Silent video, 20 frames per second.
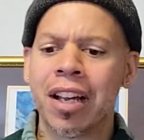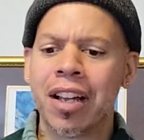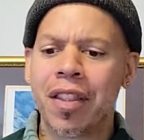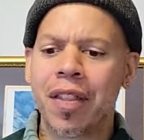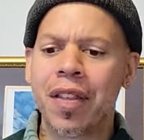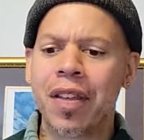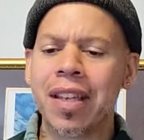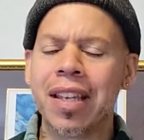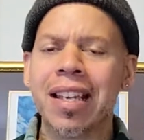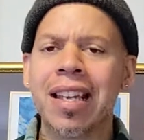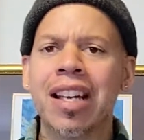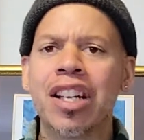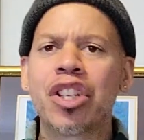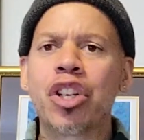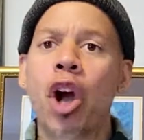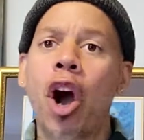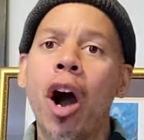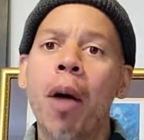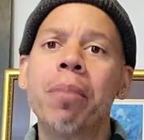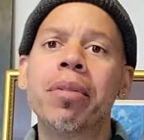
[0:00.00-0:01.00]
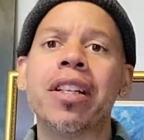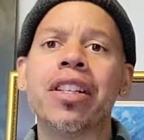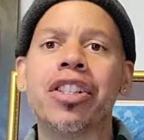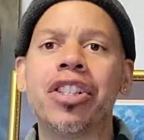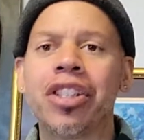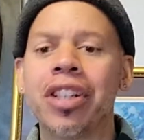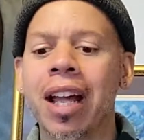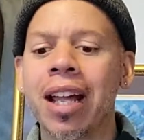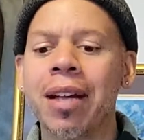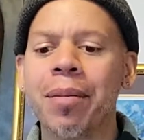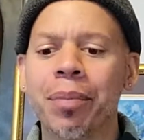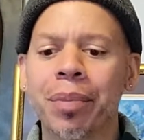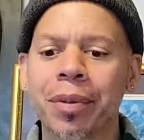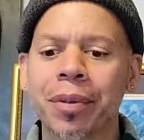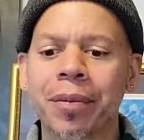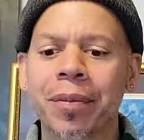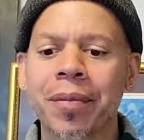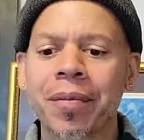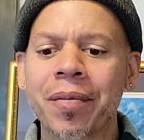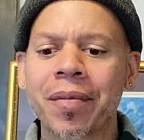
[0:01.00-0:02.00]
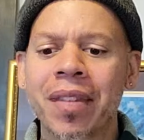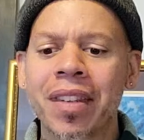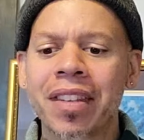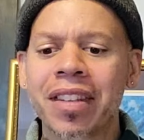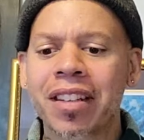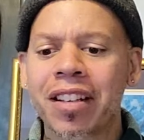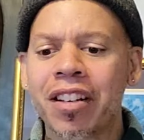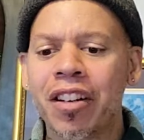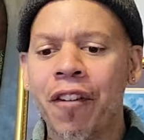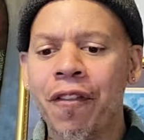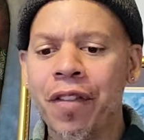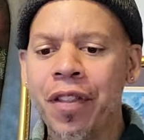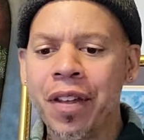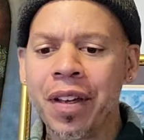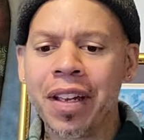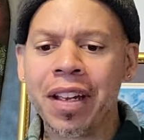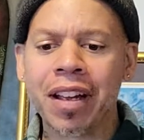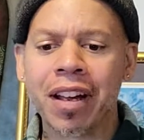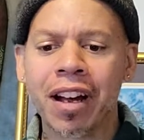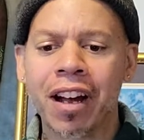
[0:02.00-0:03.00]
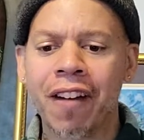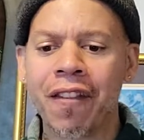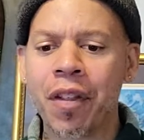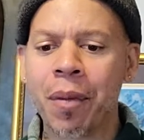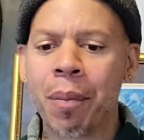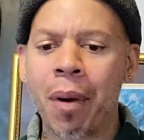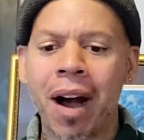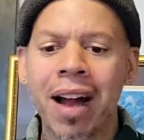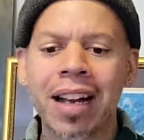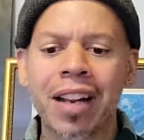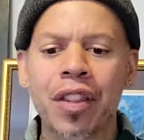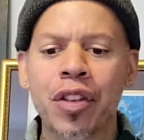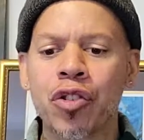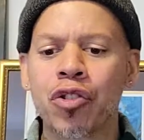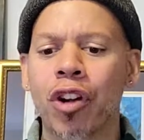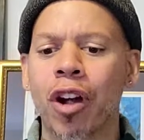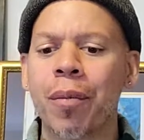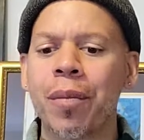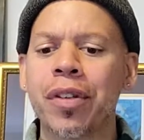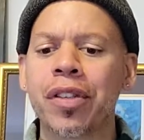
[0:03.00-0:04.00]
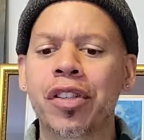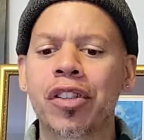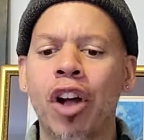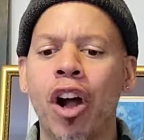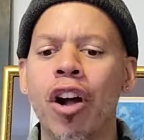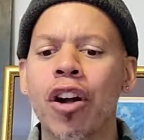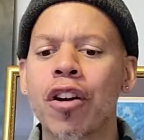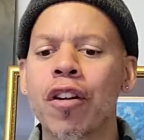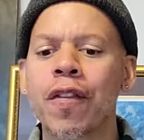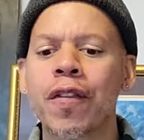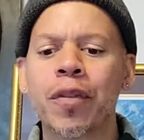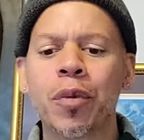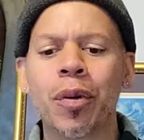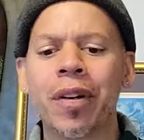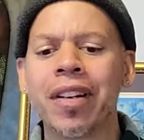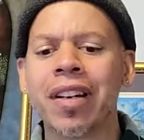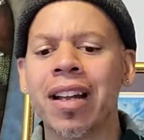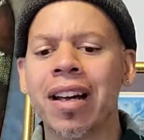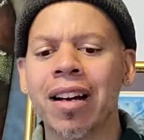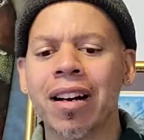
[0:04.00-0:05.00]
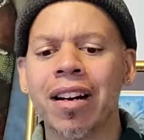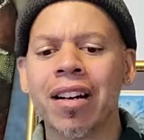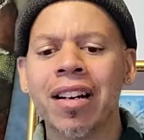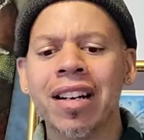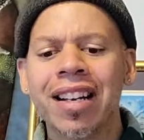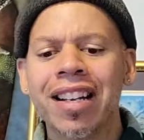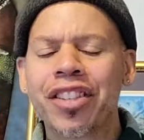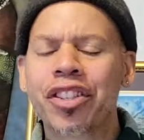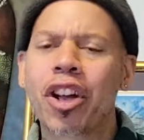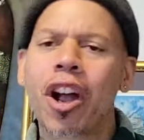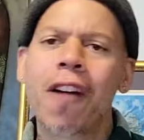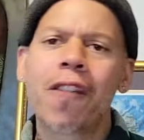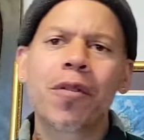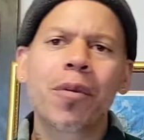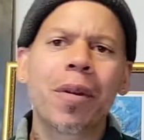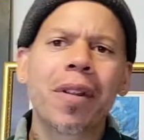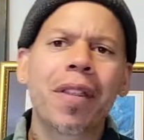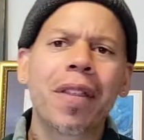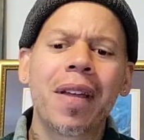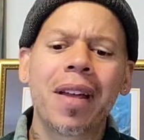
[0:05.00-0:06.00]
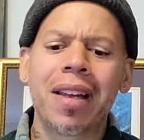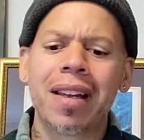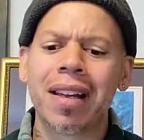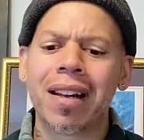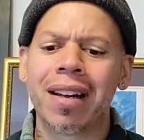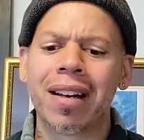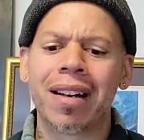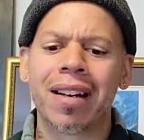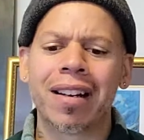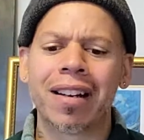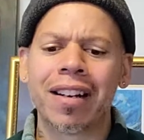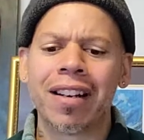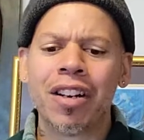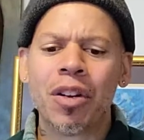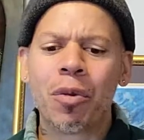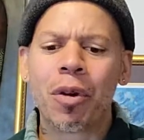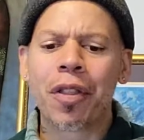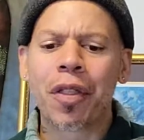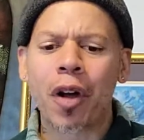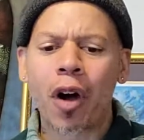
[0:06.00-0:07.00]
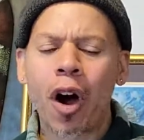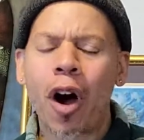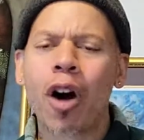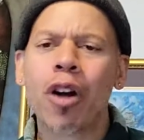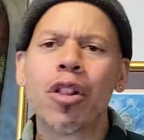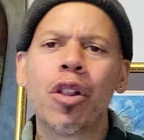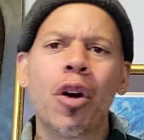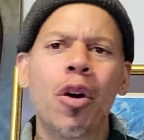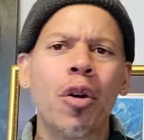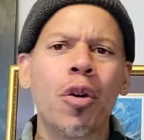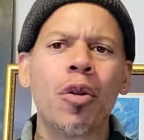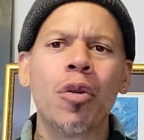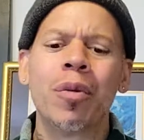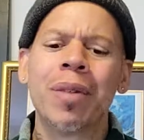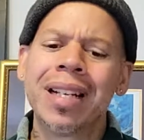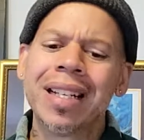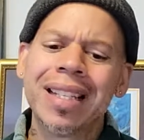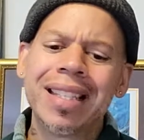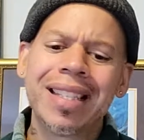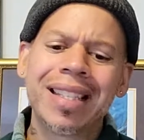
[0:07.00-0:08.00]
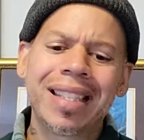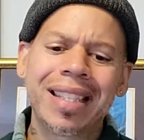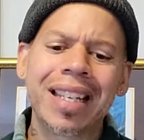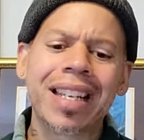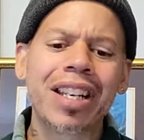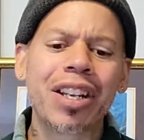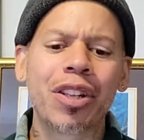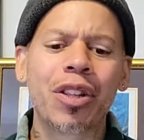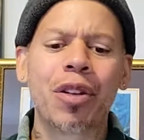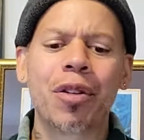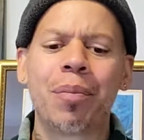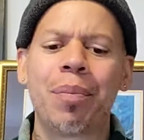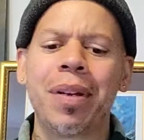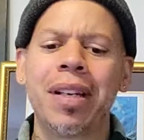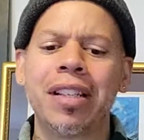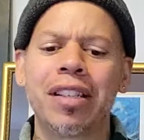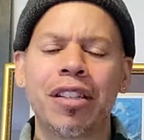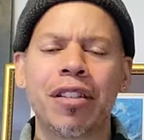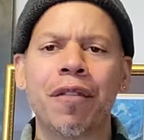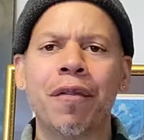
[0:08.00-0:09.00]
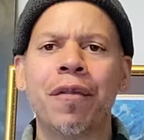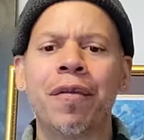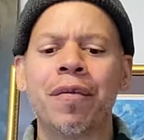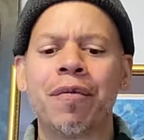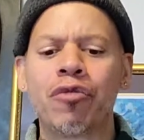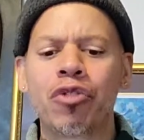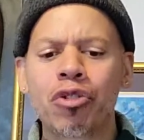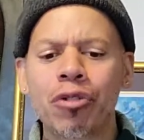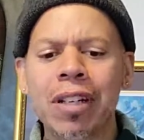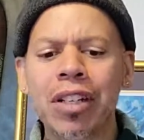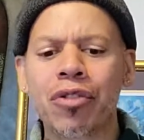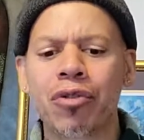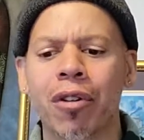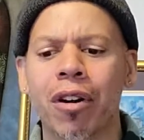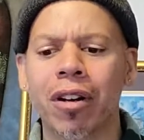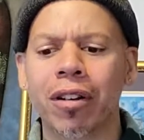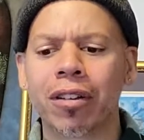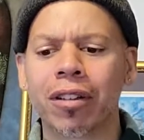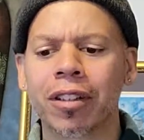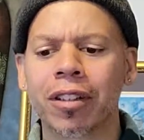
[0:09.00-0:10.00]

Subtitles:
The goblet shape of the body of the drum is carved it's carved with a hollow singular piece of tree trunk.